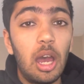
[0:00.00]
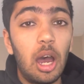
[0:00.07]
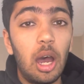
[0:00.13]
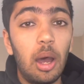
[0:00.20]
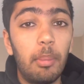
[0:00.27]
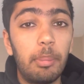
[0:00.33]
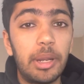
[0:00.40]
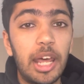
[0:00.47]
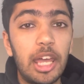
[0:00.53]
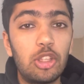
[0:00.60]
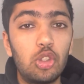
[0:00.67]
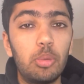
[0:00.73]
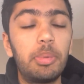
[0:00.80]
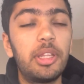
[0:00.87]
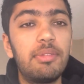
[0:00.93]
But I
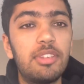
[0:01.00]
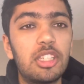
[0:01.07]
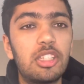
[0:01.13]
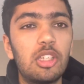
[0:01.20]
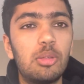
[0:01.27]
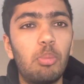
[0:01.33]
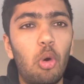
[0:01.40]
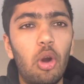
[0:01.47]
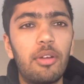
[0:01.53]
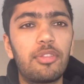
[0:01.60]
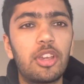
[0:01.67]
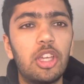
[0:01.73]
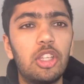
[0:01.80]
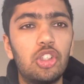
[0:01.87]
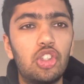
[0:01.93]
do believe this is more
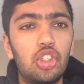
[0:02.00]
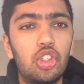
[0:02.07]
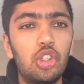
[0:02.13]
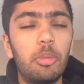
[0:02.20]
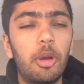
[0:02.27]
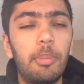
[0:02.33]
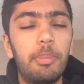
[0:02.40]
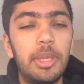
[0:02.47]
of consumer